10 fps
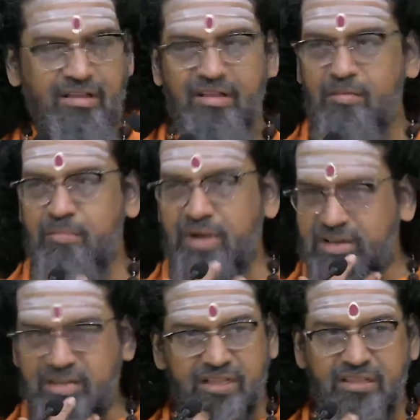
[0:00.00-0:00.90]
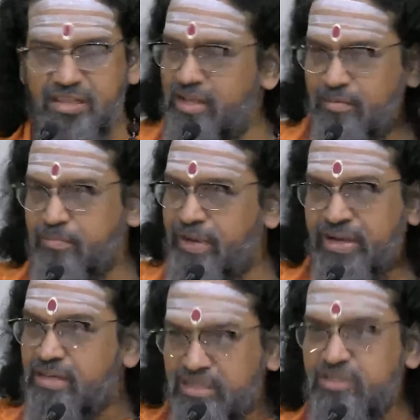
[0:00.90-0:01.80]
but their
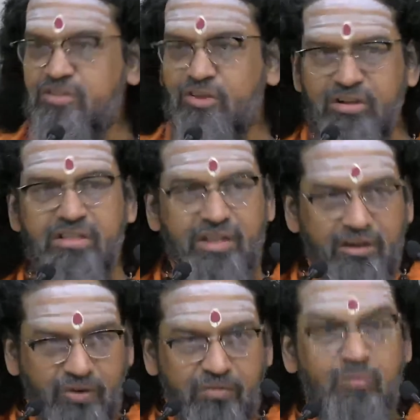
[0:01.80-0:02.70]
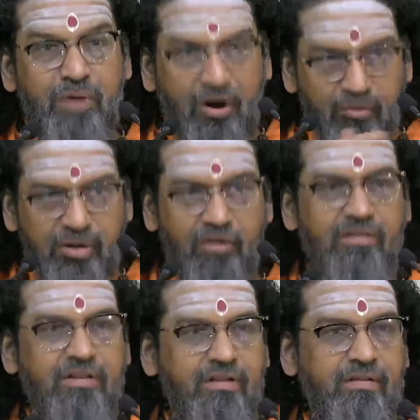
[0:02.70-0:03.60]
practice is not that you have to bow down.